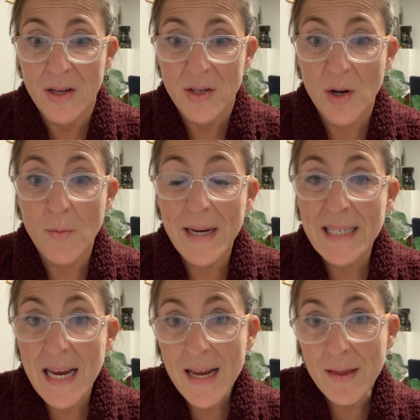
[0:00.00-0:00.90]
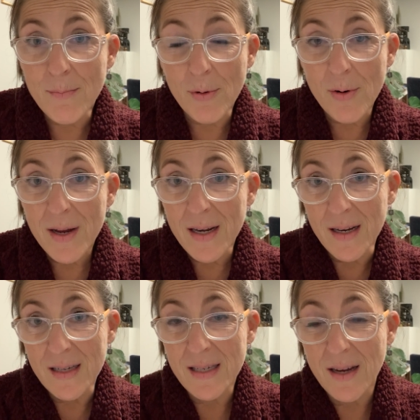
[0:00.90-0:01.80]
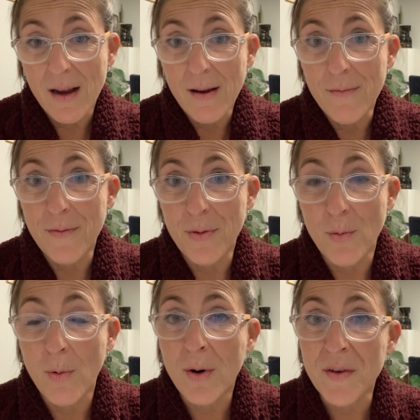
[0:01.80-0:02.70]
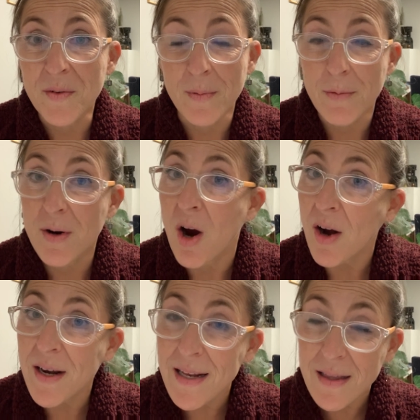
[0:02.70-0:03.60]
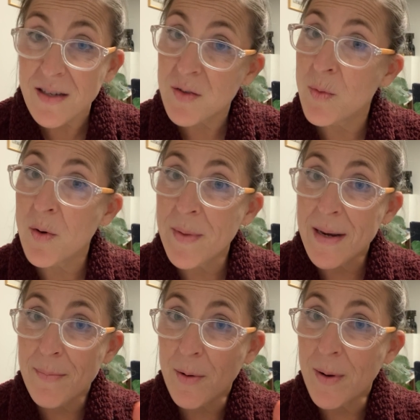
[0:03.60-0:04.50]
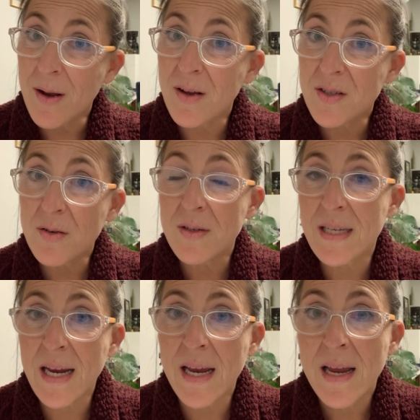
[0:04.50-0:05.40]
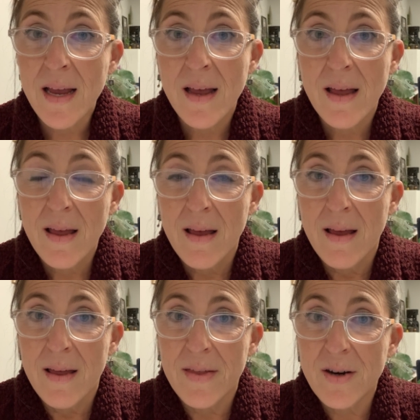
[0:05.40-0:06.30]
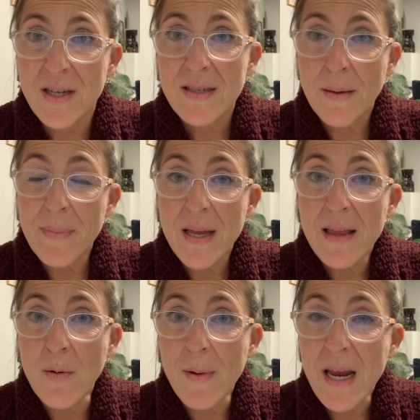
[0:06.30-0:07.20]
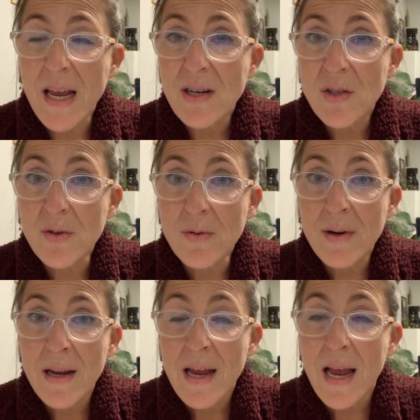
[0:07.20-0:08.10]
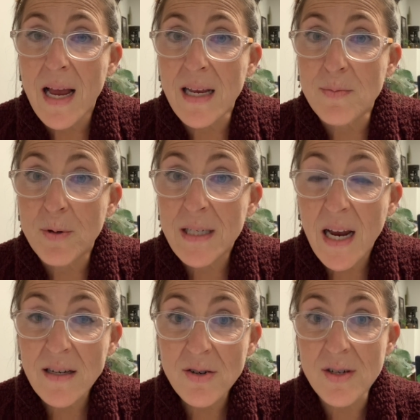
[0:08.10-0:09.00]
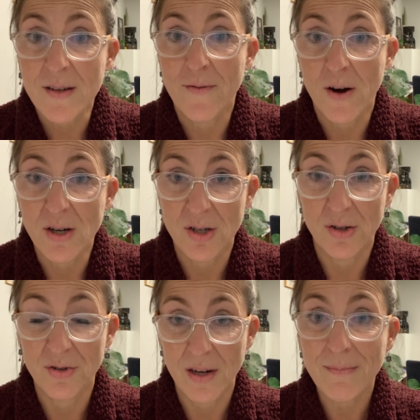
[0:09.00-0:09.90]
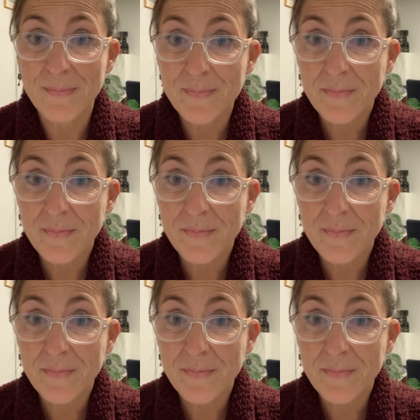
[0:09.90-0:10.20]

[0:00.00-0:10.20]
So we take the brokenness of the world and we regard it in this moment, but we also say there is something that we can do as protectors of our children